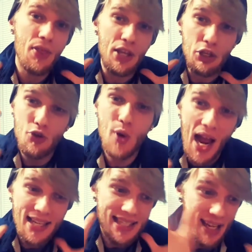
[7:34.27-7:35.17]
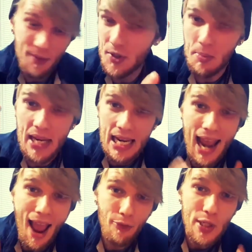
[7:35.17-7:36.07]
that you guys give to
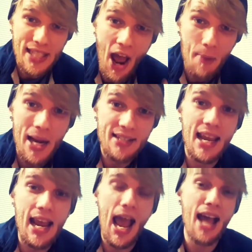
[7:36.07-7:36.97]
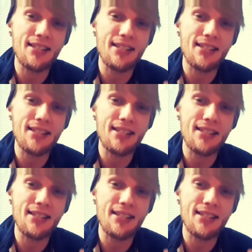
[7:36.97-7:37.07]
me every time I say it,